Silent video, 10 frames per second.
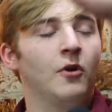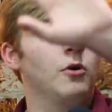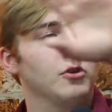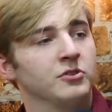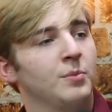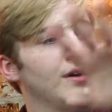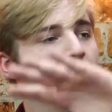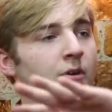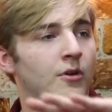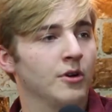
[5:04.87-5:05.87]
photos
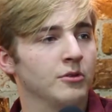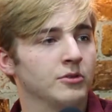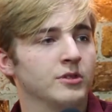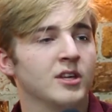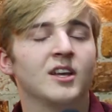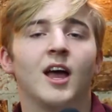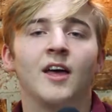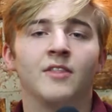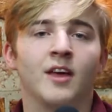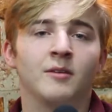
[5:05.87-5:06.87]
upon photos,
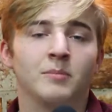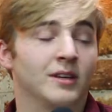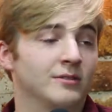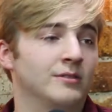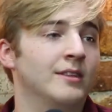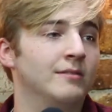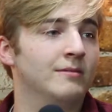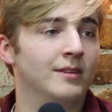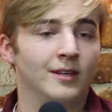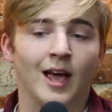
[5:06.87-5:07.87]
and then because
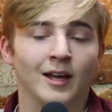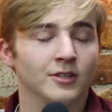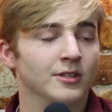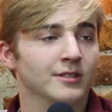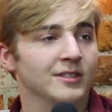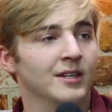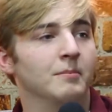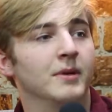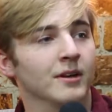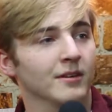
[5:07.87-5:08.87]
the actor isn't in
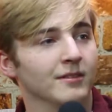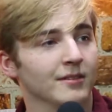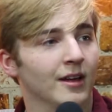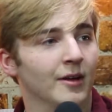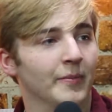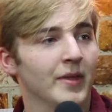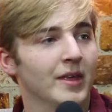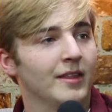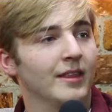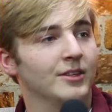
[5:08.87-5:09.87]
the mirror,
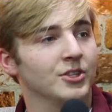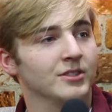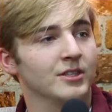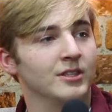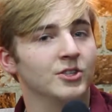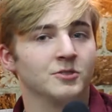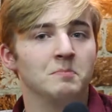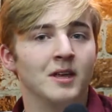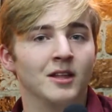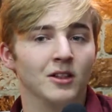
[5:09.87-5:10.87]
it just
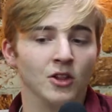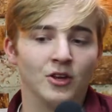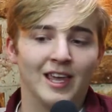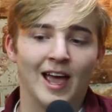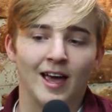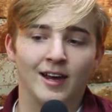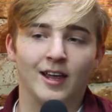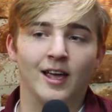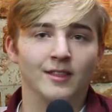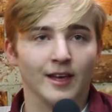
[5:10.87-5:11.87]
me looking at
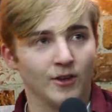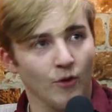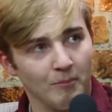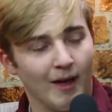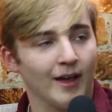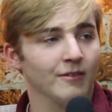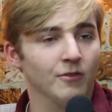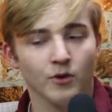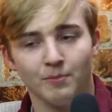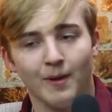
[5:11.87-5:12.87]
it and like going back and
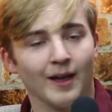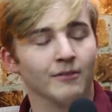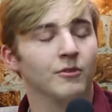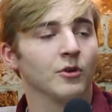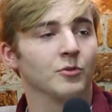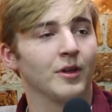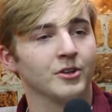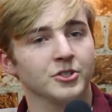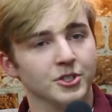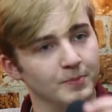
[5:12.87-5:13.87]
forth,
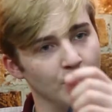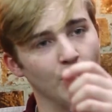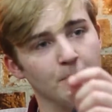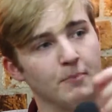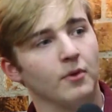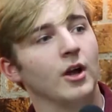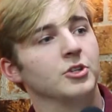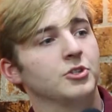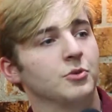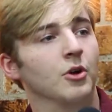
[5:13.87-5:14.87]
whether it just be one
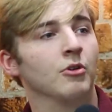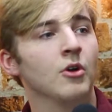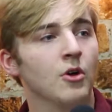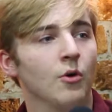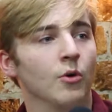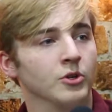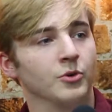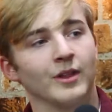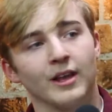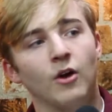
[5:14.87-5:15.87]
brush stroke or
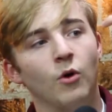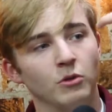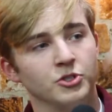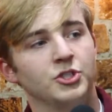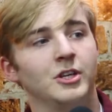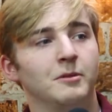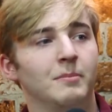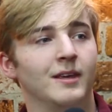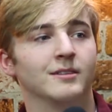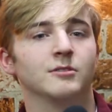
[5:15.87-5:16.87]
doing like a whole cheek
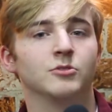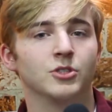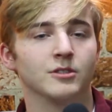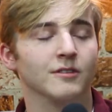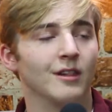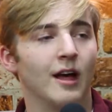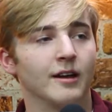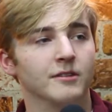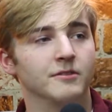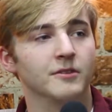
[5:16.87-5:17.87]
piece. It was just a
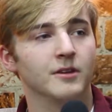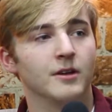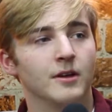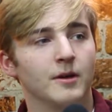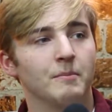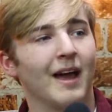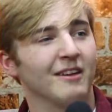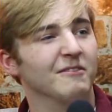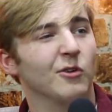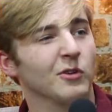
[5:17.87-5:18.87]
lot of back
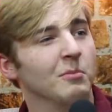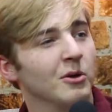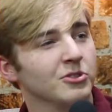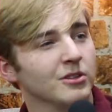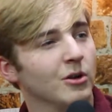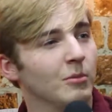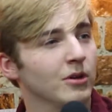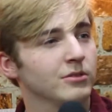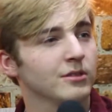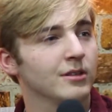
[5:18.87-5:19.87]
and forth motion almost.